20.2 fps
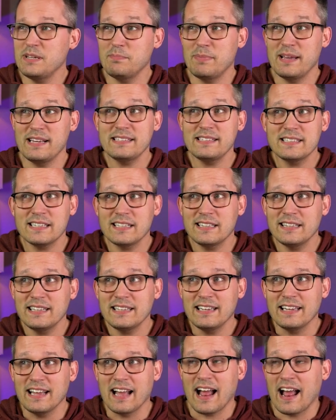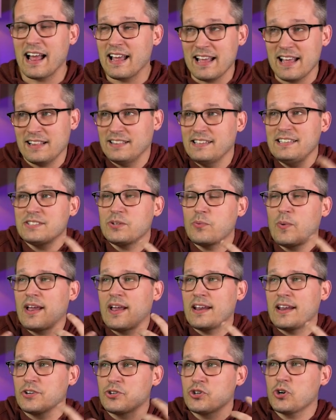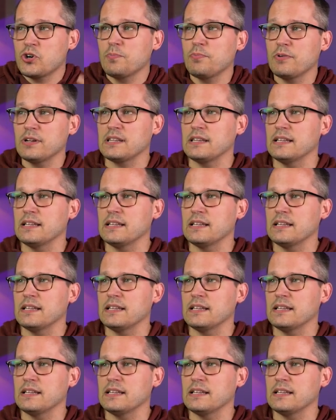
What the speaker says: basically, at least the way I interpret